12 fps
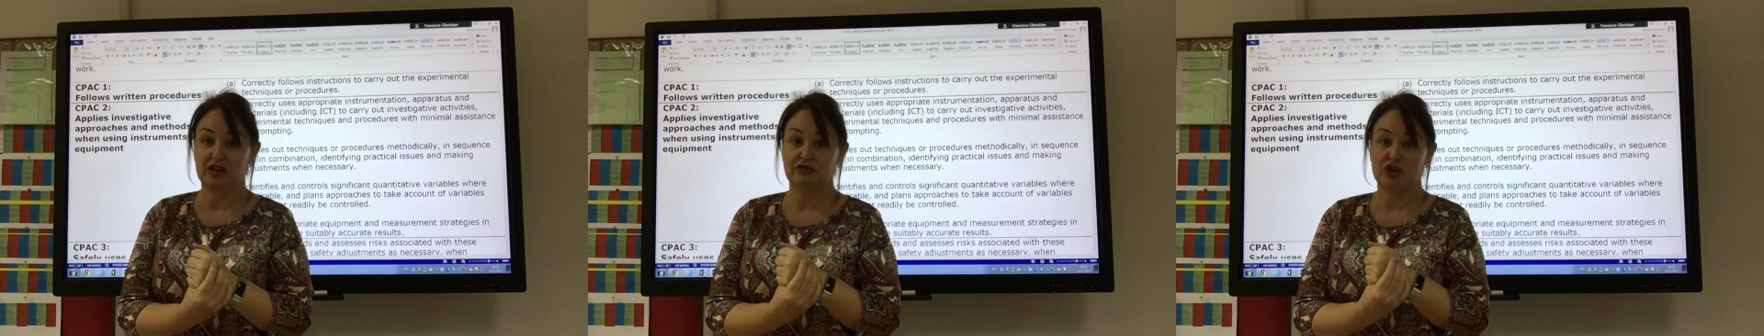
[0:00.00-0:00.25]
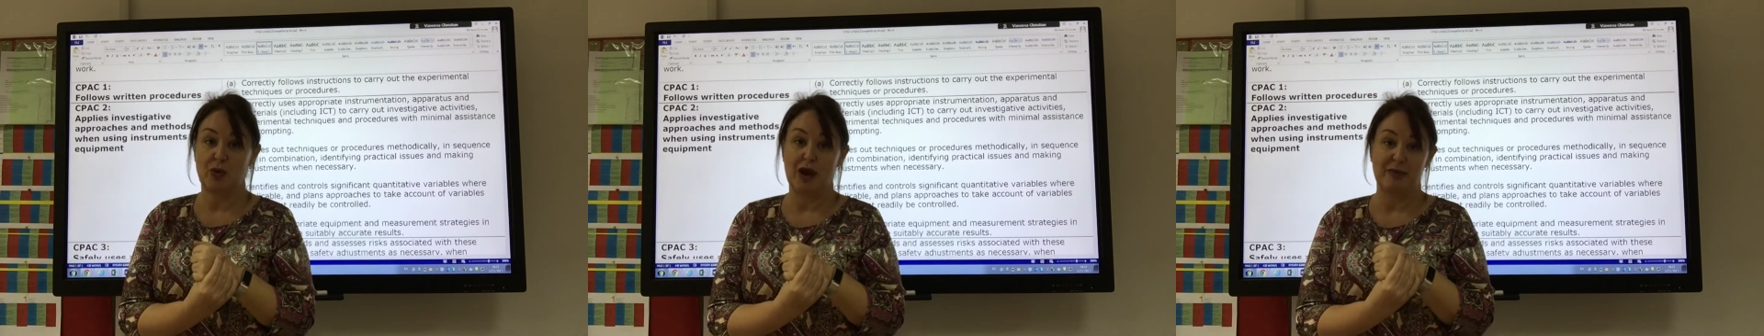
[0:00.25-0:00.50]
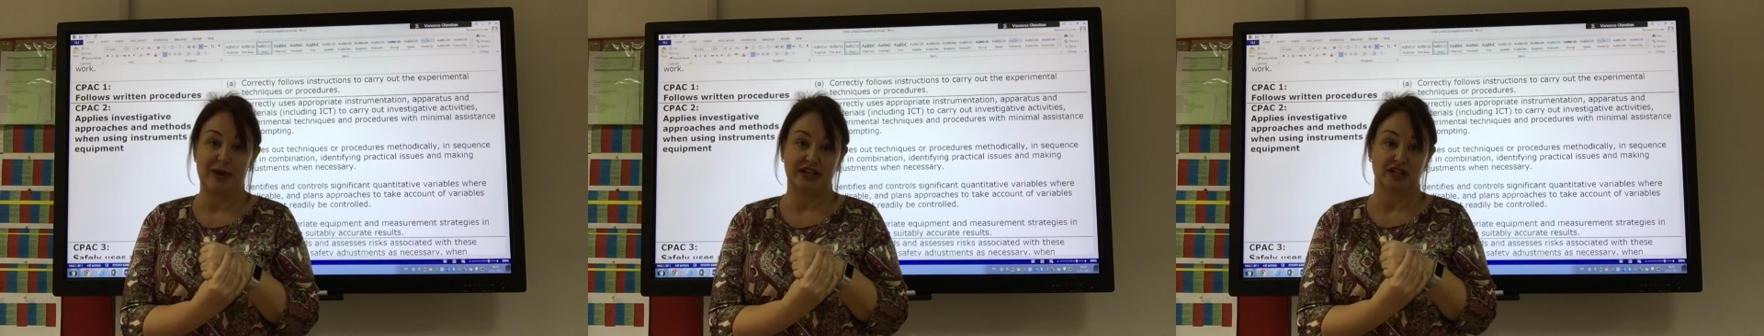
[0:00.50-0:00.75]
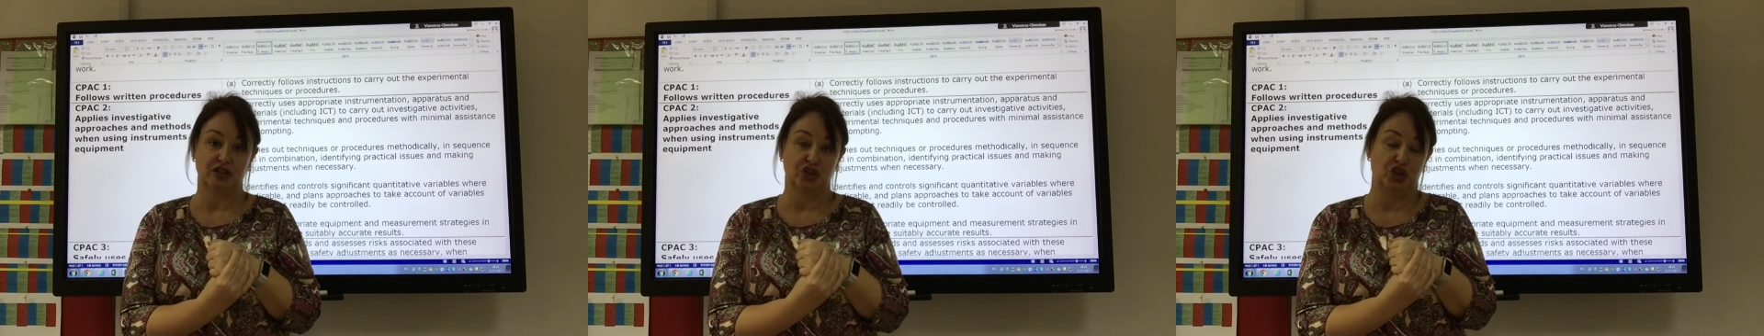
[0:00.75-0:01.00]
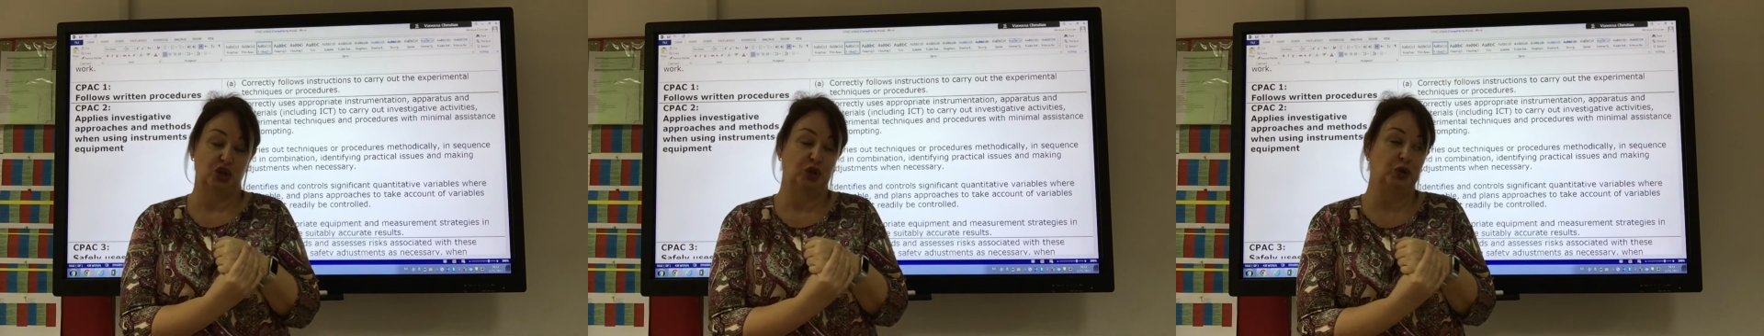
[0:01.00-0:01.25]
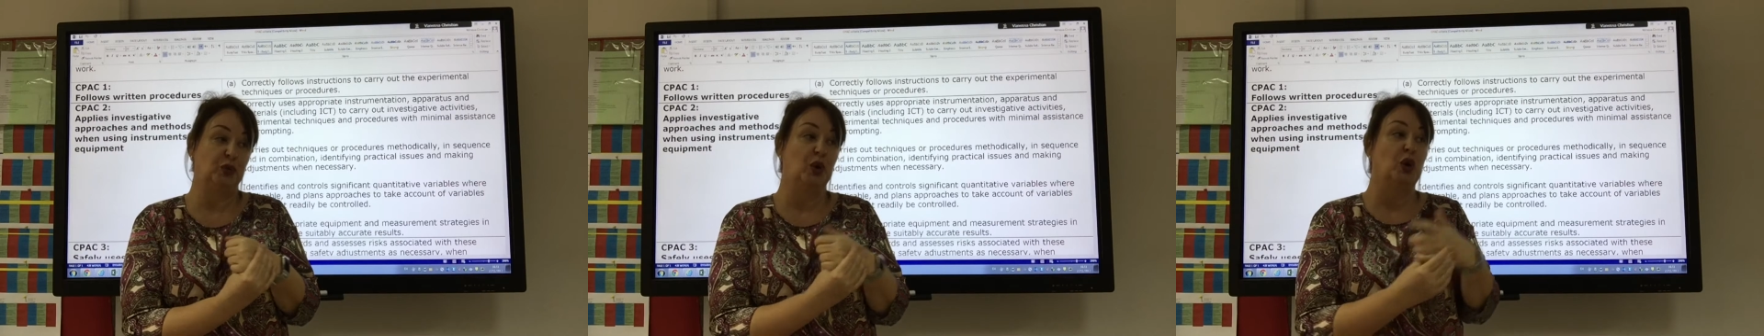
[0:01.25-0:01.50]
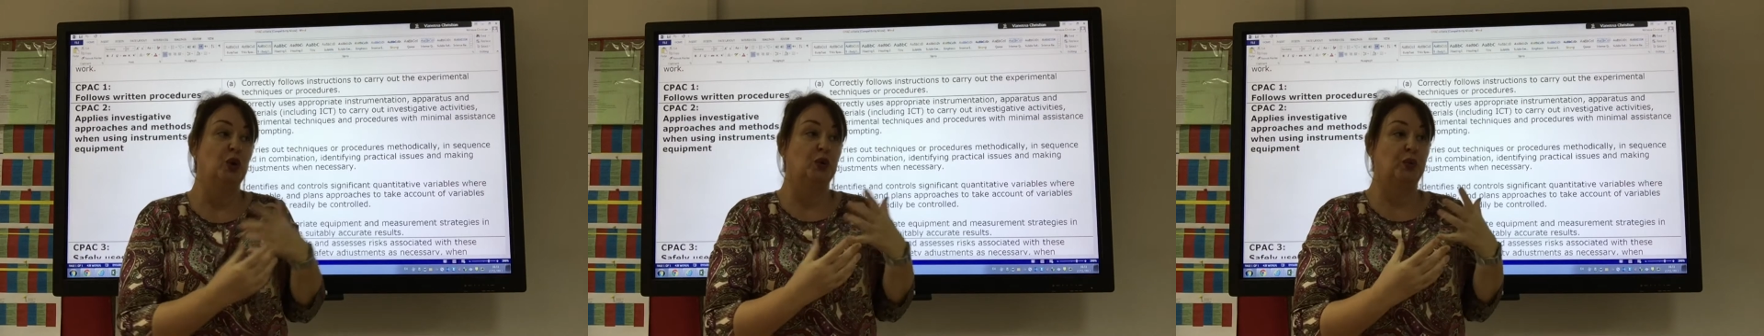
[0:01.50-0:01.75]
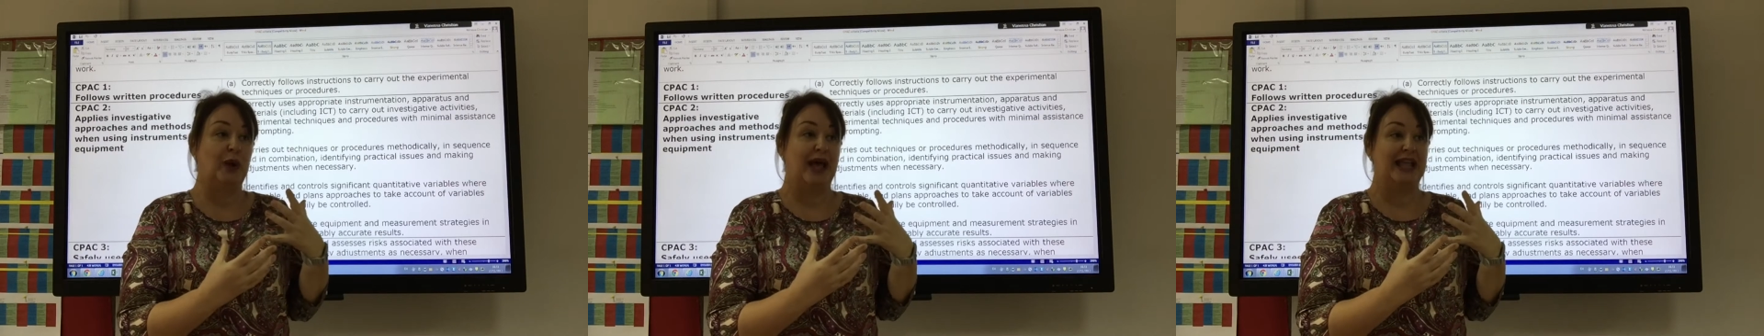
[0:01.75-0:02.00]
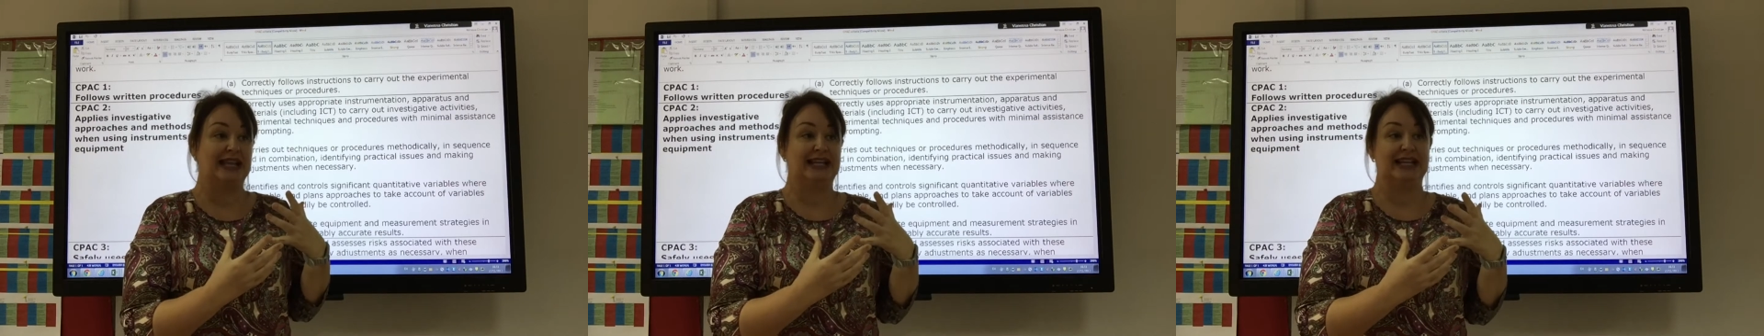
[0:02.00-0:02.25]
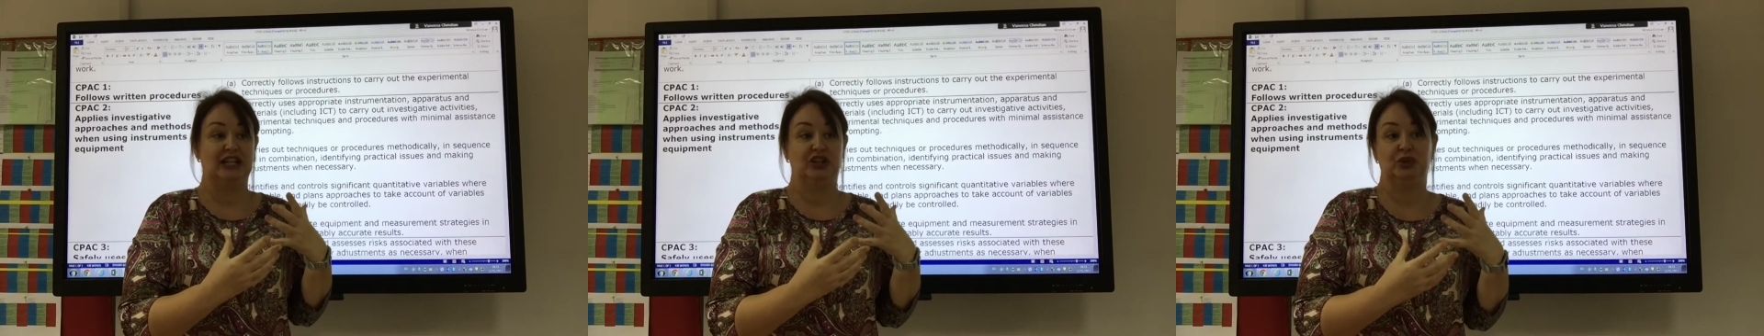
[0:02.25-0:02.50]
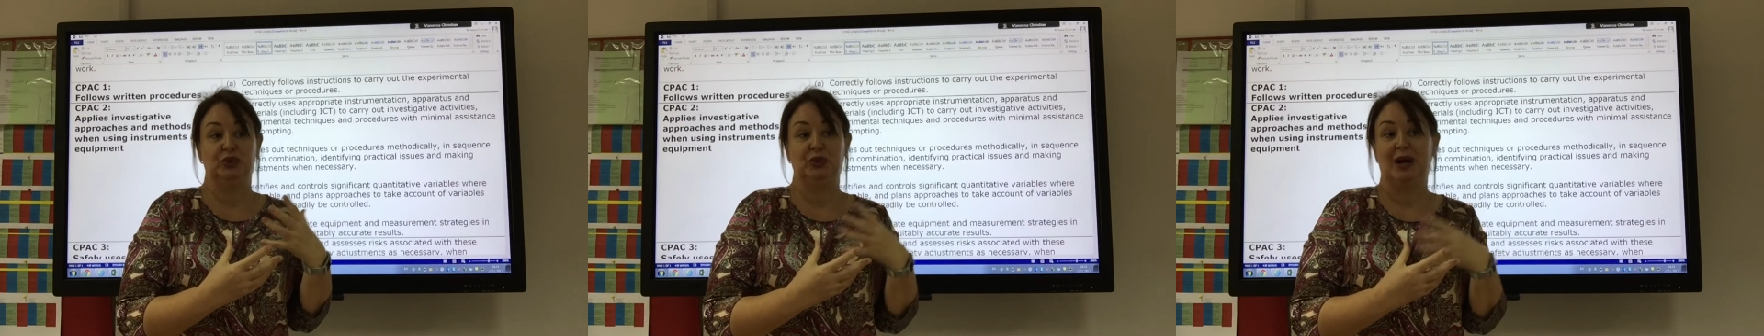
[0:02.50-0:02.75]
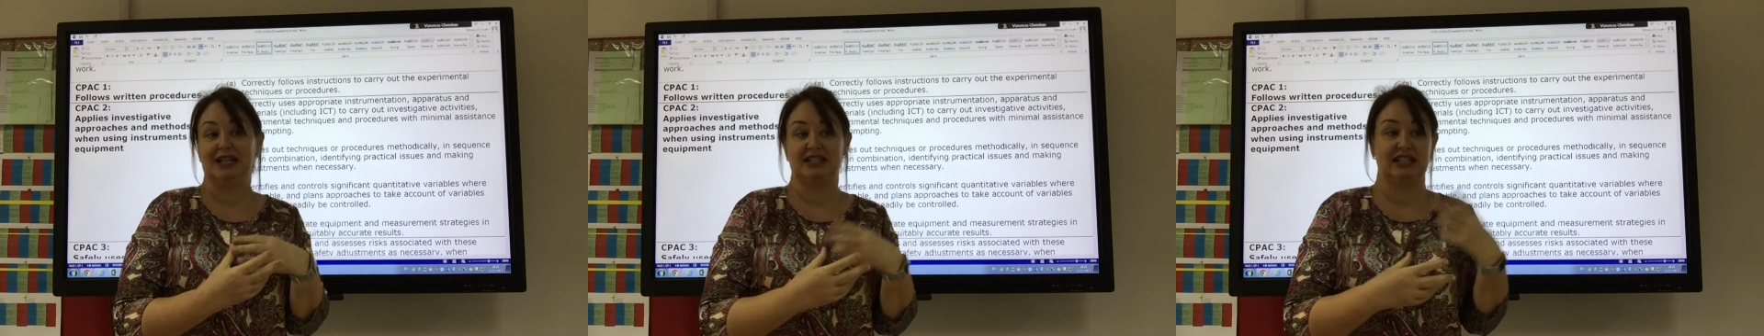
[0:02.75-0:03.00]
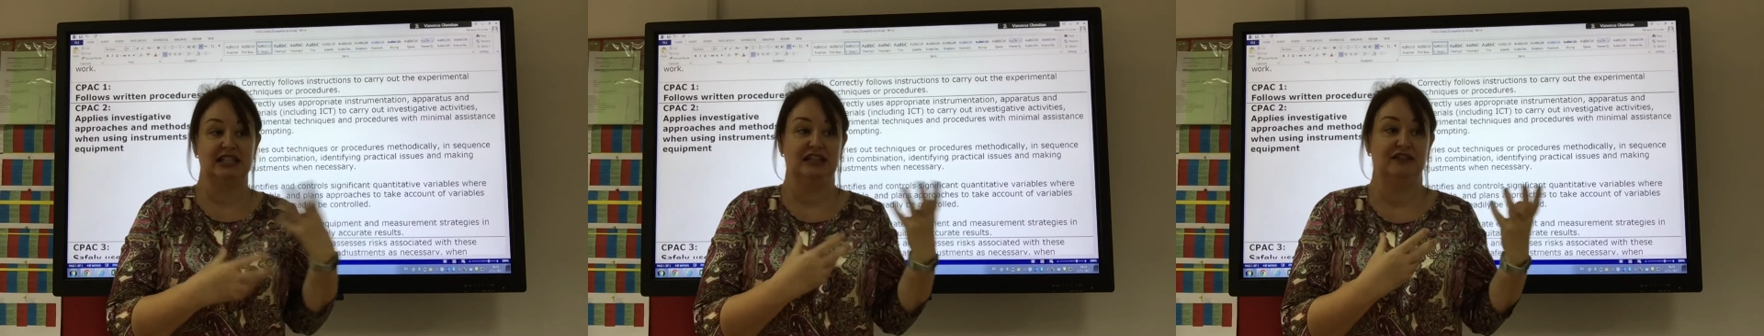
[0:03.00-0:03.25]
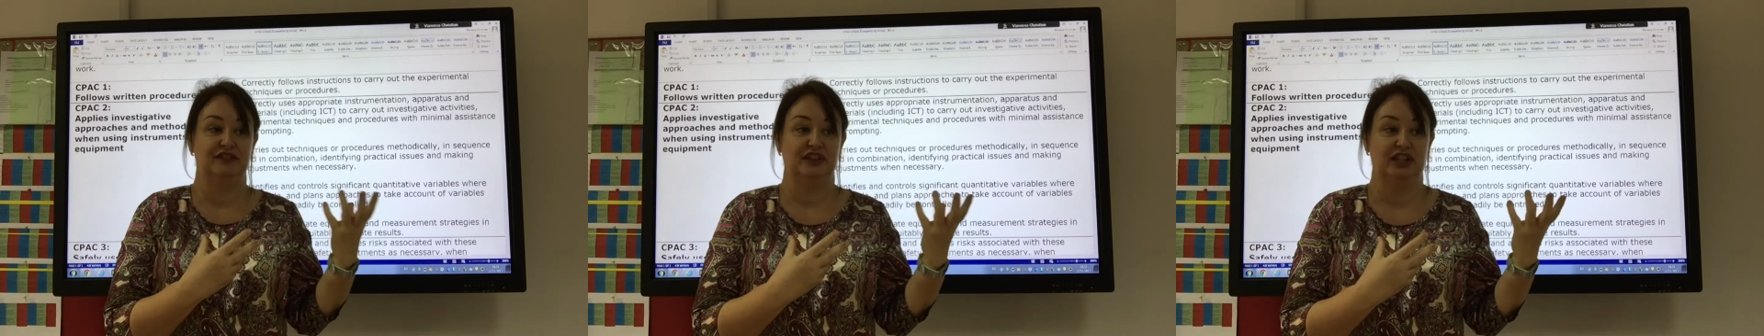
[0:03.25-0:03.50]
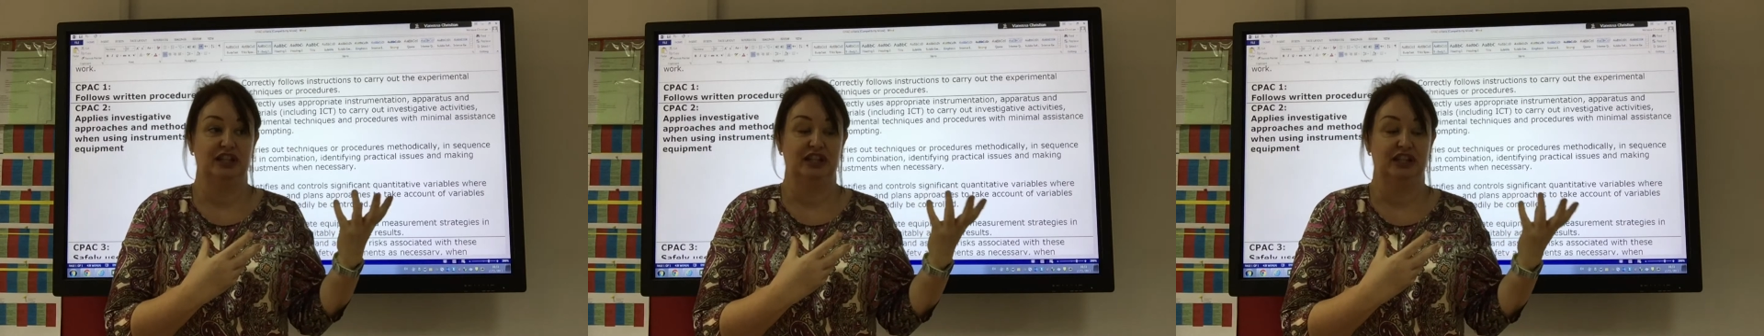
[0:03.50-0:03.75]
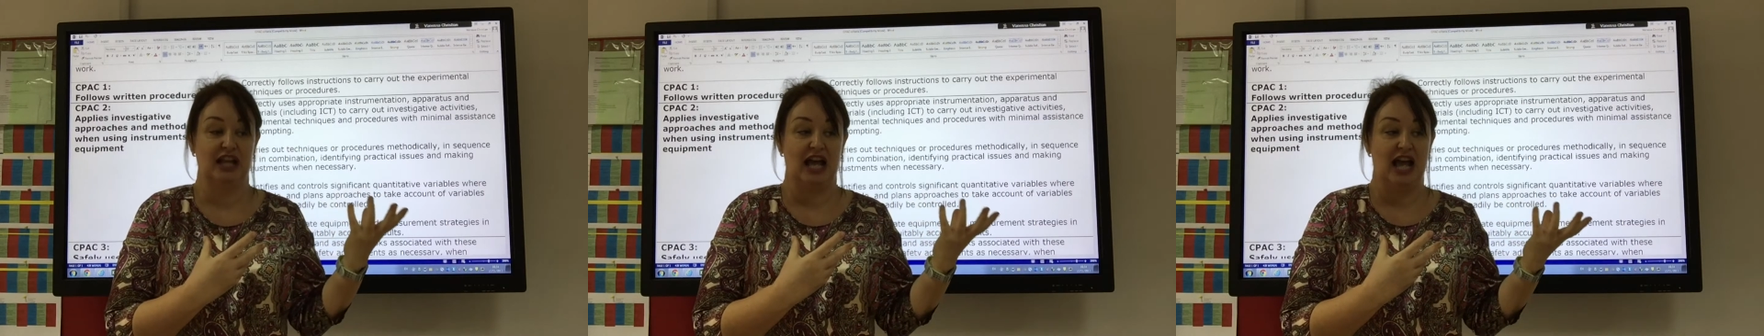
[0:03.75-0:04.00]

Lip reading: required practical 2, when you had to leave the